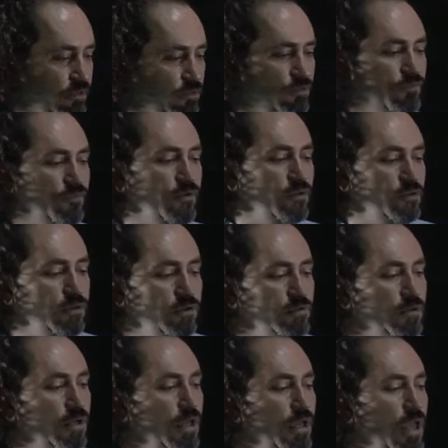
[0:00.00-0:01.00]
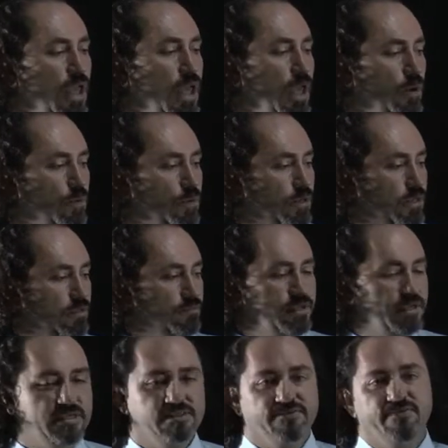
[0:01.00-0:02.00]
to follow, we can
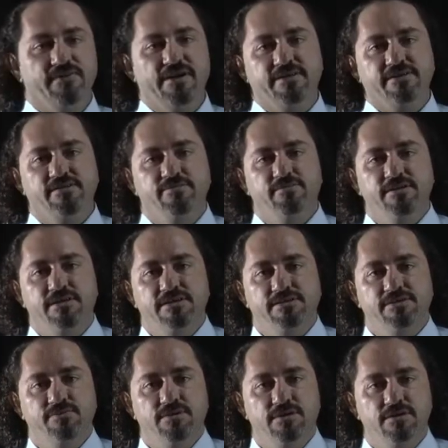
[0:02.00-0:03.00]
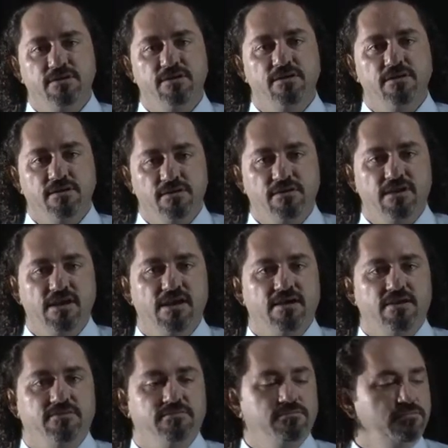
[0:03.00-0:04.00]
be as flexible as we
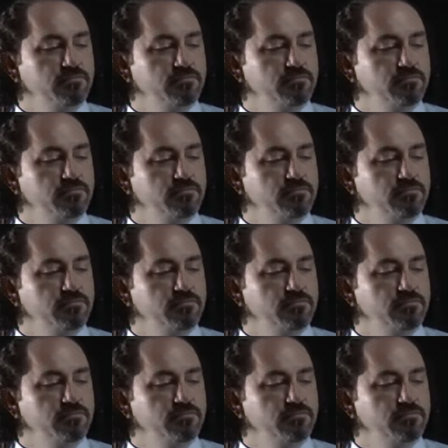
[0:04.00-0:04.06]
can